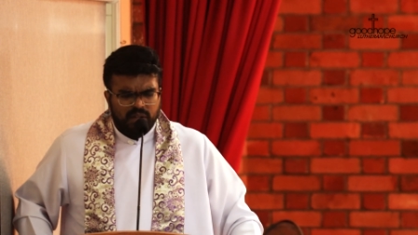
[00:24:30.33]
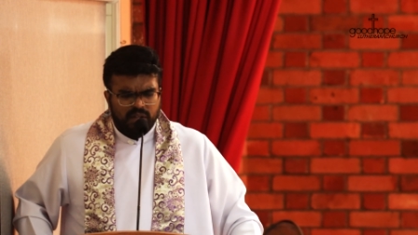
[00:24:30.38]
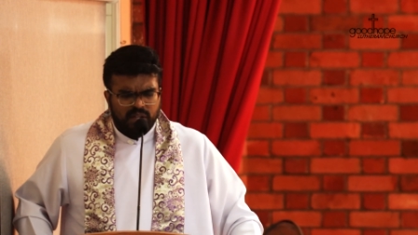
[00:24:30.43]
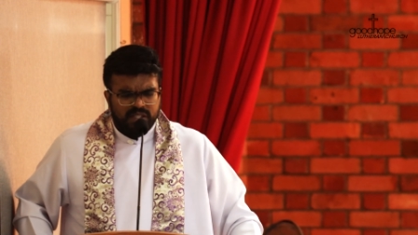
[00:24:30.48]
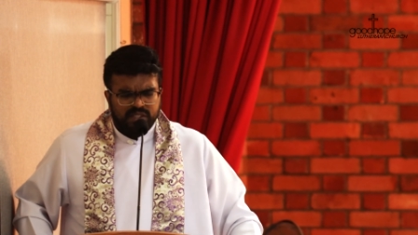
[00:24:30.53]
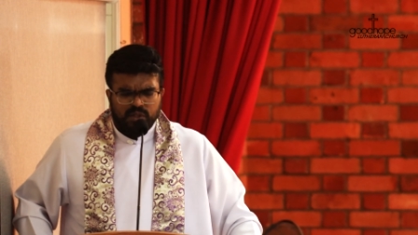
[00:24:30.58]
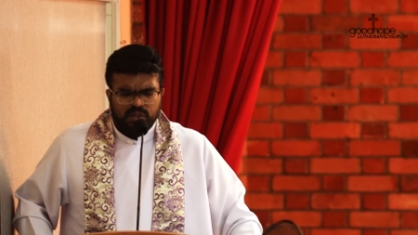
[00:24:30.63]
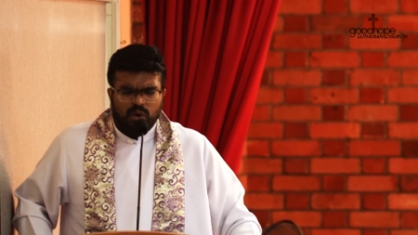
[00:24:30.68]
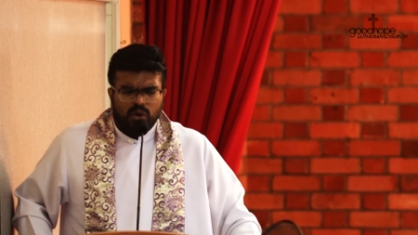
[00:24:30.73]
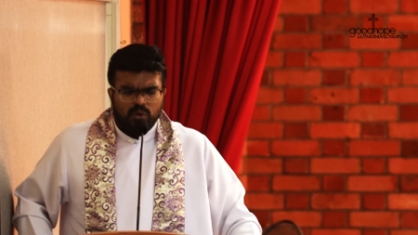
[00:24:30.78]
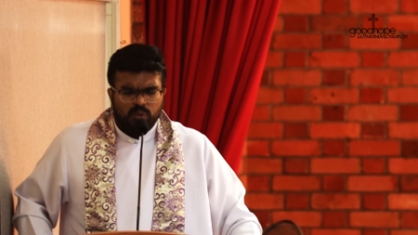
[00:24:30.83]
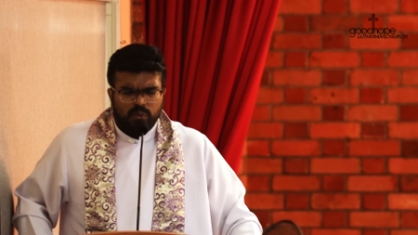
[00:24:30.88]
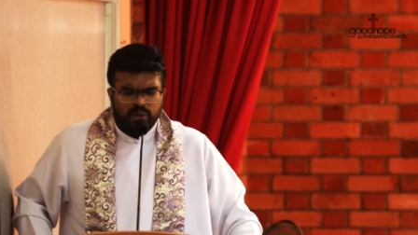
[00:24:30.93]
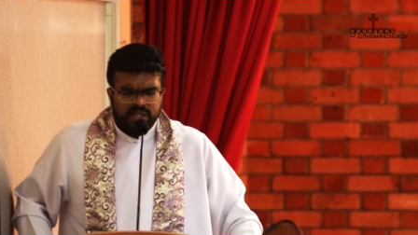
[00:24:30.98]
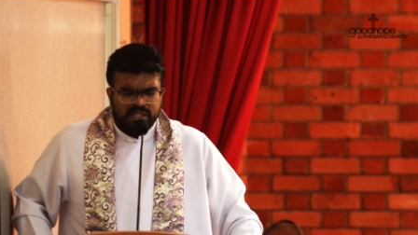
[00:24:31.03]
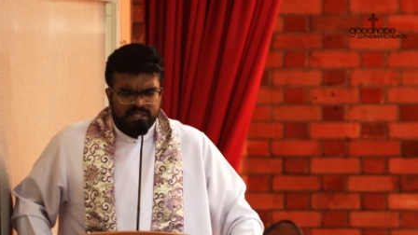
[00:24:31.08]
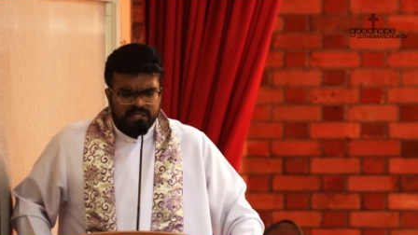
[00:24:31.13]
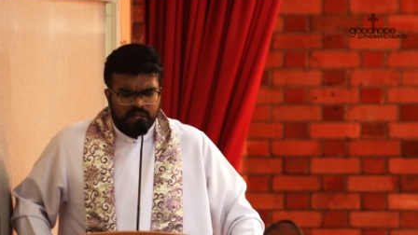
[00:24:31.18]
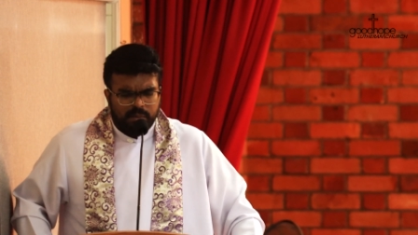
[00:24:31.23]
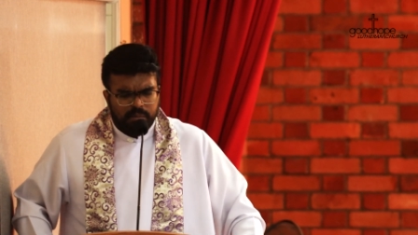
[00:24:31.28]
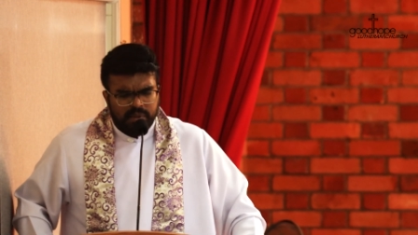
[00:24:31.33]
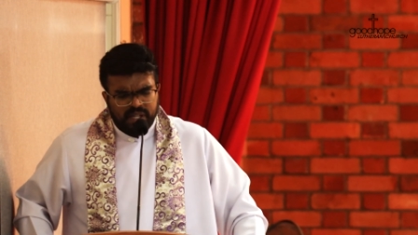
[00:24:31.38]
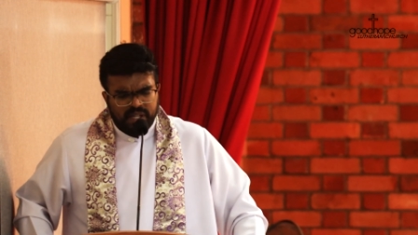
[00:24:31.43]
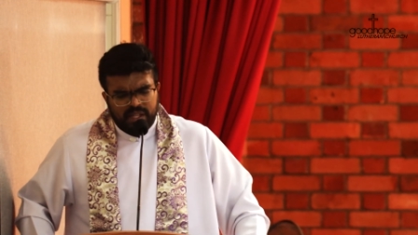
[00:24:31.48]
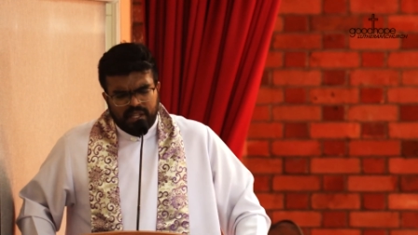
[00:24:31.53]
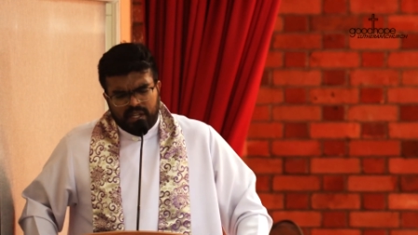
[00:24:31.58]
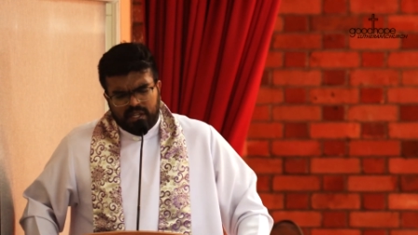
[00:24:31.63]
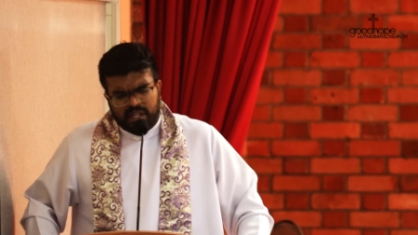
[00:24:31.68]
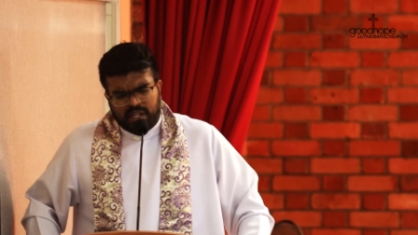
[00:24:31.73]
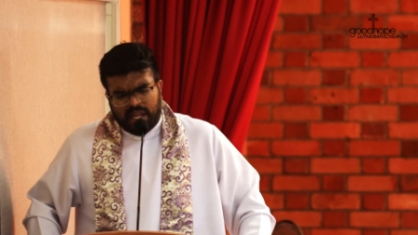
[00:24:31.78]
There is always
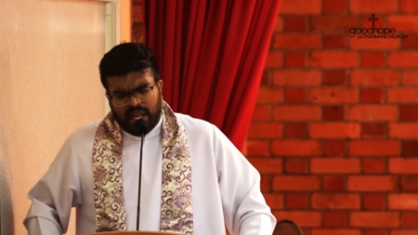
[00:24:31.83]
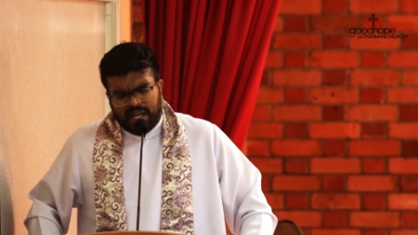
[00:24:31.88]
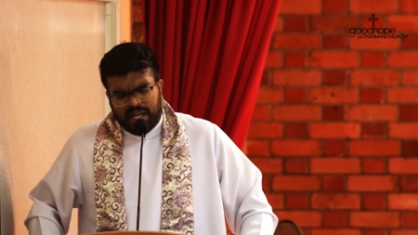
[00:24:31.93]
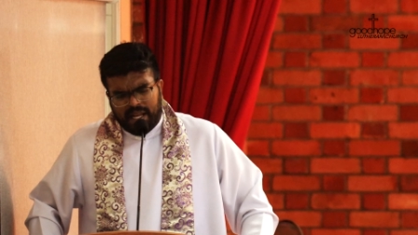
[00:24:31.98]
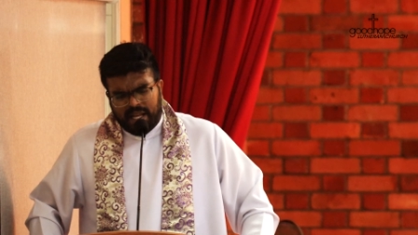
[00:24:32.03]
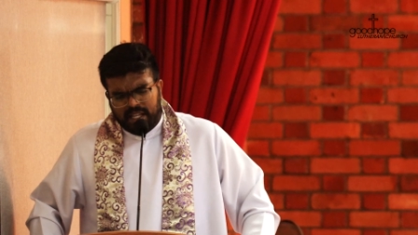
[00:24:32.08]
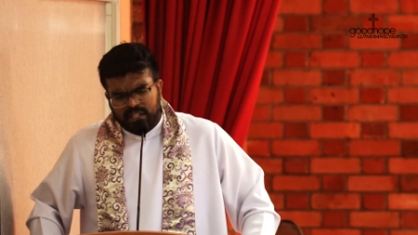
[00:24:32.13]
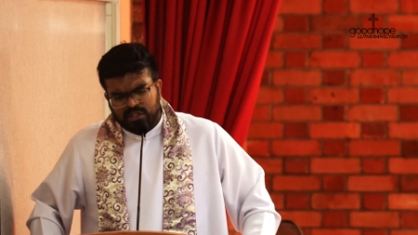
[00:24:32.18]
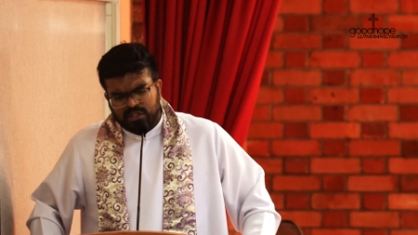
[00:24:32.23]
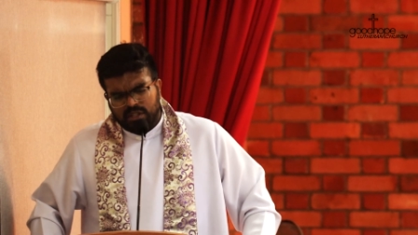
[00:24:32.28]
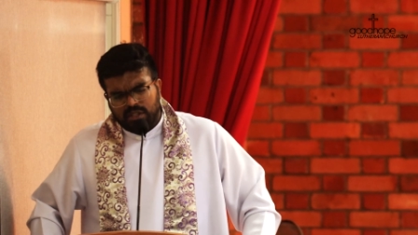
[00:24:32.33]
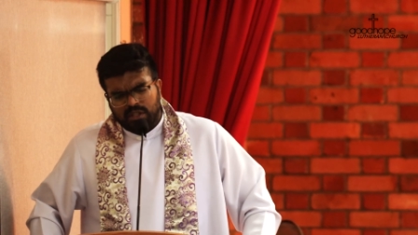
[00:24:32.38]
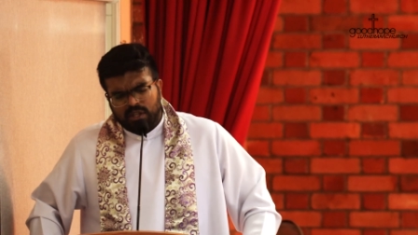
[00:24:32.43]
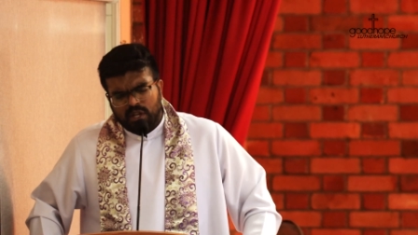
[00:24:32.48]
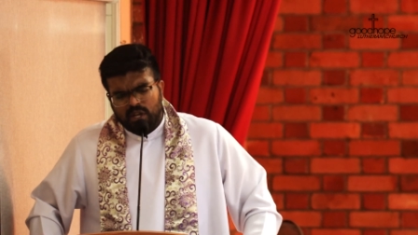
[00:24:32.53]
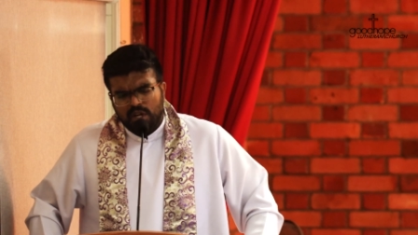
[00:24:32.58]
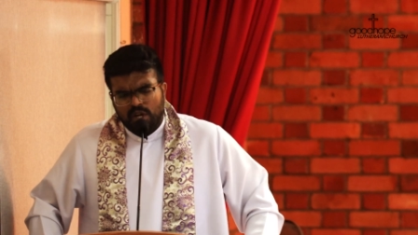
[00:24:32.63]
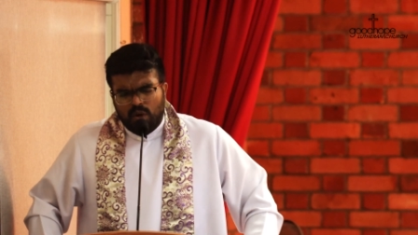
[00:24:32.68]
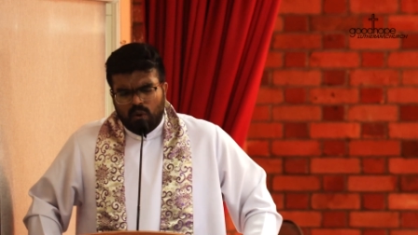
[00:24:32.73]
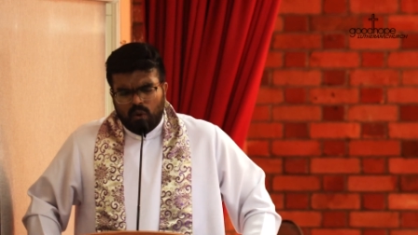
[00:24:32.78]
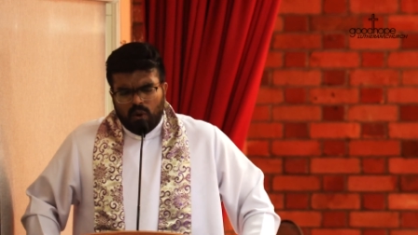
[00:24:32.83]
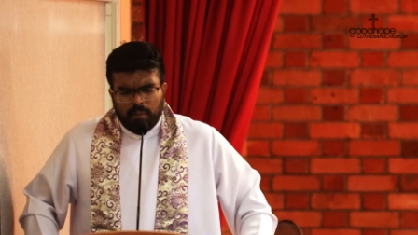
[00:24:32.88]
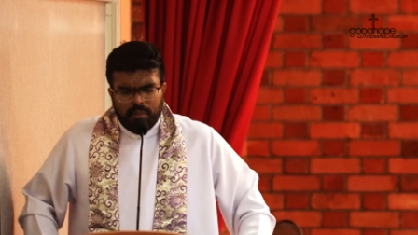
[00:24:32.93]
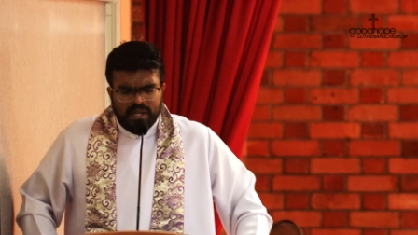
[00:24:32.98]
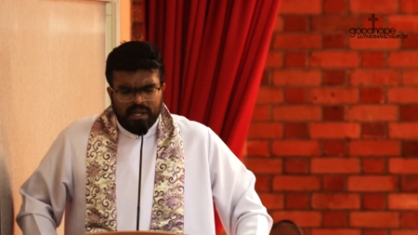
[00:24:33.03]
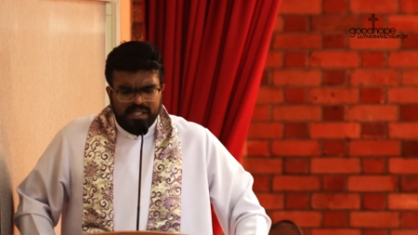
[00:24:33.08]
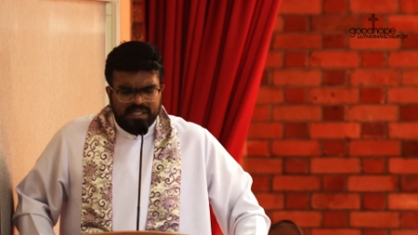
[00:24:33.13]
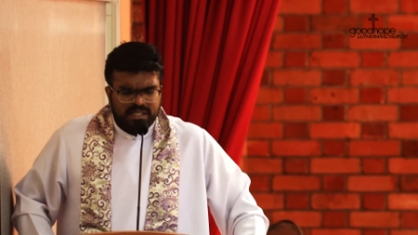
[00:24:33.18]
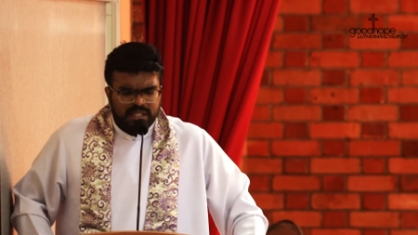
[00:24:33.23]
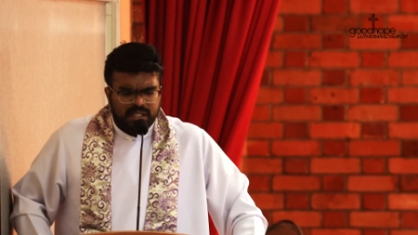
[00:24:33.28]
somebody that an angel or a
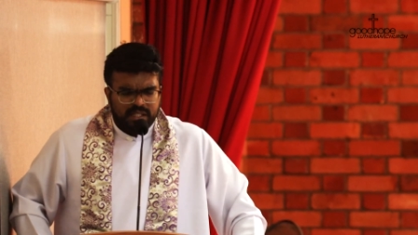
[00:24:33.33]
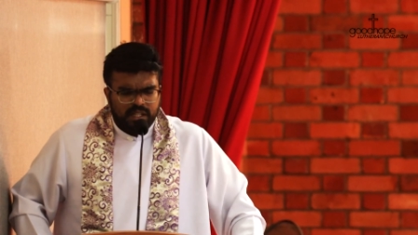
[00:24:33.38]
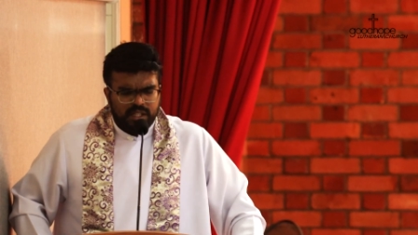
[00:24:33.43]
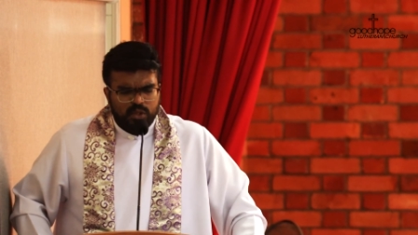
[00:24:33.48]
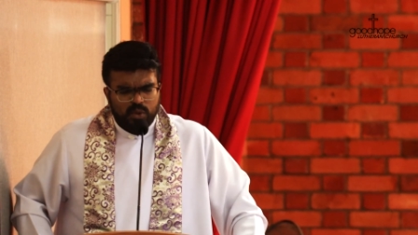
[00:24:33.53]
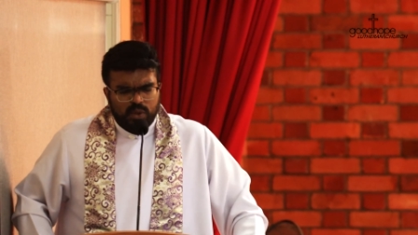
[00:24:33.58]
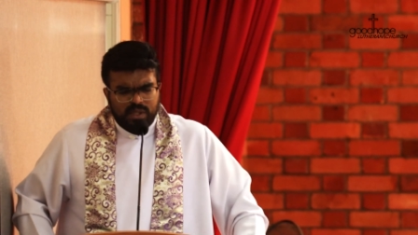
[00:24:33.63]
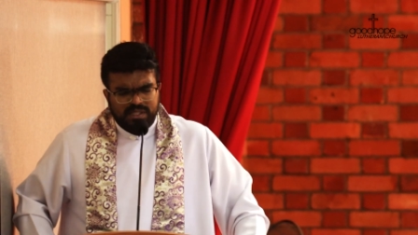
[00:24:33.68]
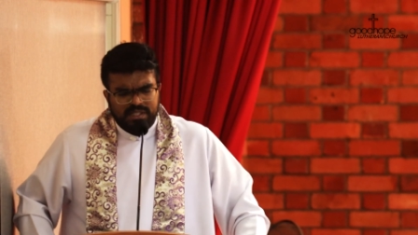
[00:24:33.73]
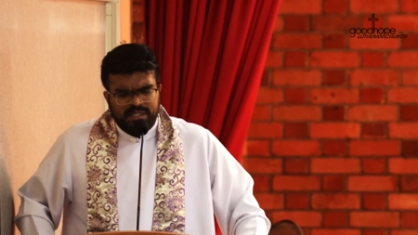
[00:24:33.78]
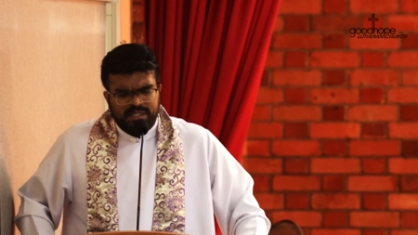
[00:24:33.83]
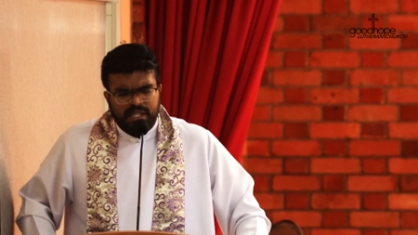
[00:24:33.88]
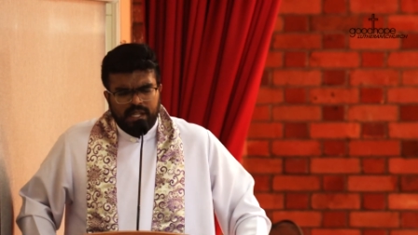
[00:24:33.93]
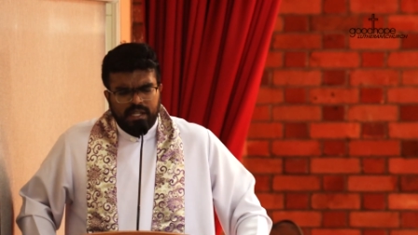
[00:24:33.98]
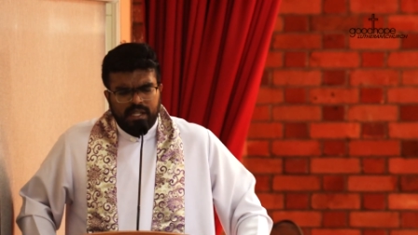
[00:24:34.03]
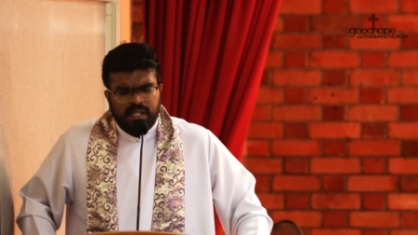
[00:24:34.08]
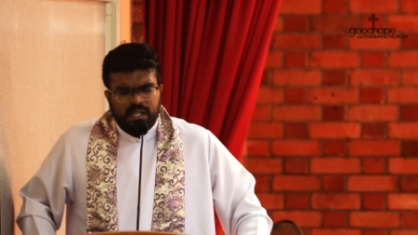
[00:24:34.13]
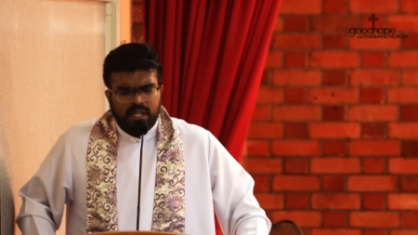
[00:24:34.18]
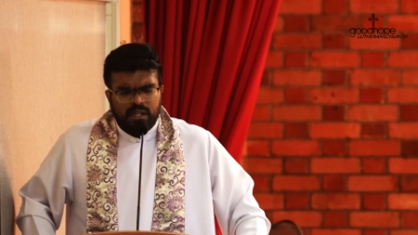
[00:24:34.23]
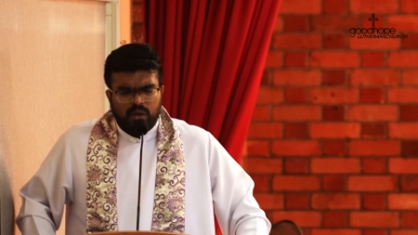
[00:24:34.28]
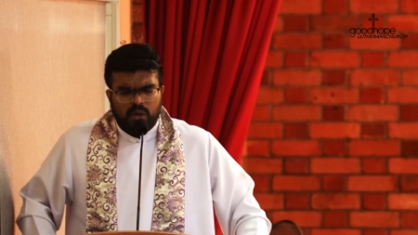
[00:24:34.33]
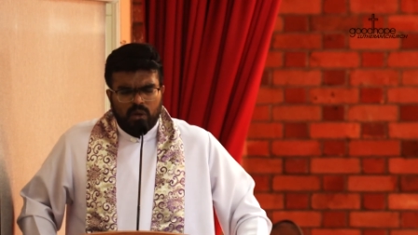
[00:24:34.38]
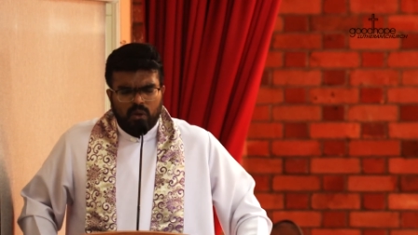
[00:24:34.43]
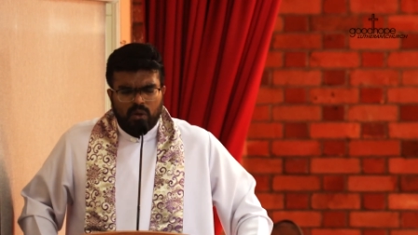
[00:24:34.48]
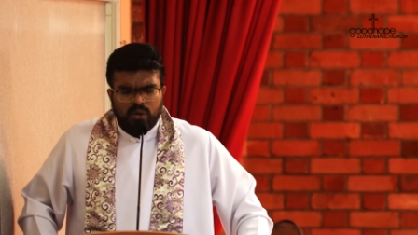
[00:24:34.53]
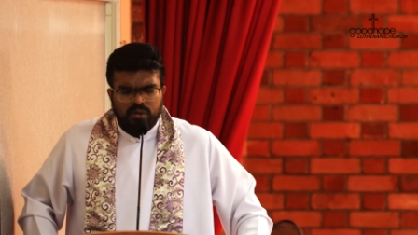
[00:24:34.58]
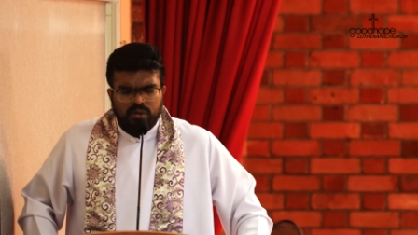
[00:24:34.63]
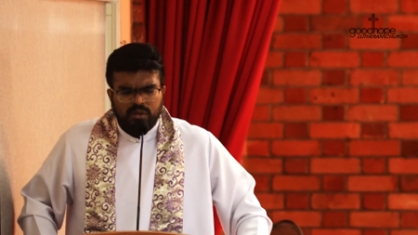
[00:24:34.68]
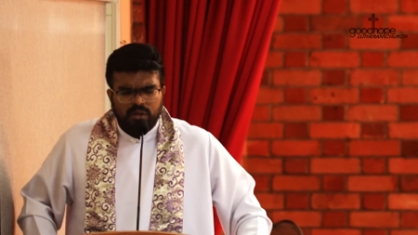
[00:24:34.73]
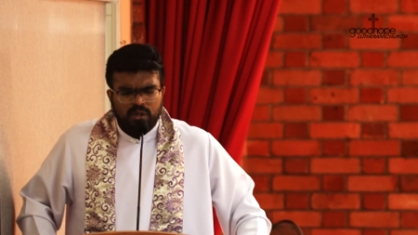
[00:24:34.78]
minister that you are sending, O
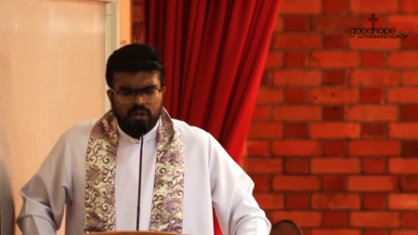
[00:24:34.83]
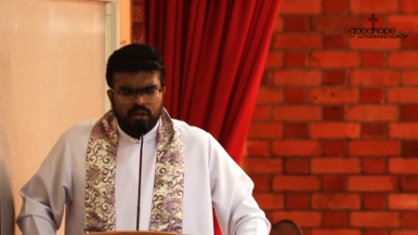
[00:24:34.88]
Lord,